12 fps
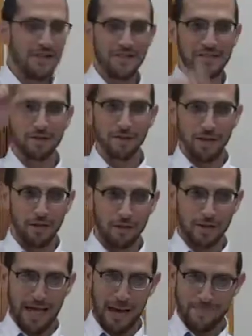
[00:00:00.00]
there's a
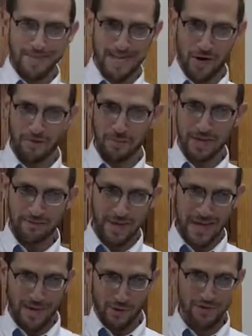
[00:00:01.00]
little commentary of Rabbi
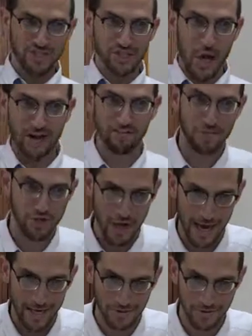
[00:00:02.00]
Akiva Eiger on the side of
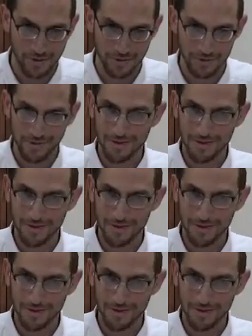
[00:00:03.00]
Mishnayos.